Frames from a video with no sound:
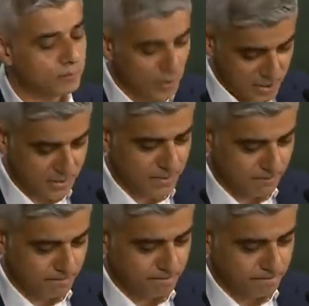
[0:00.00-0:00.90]
Brilliant.
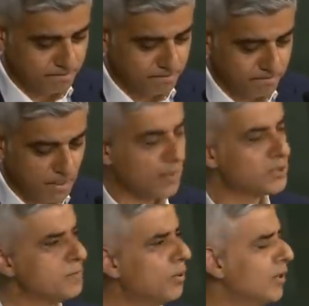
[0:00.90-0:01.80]
And
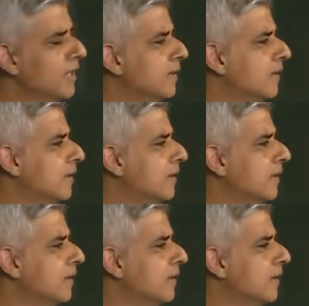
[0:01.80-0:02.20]
most importantly,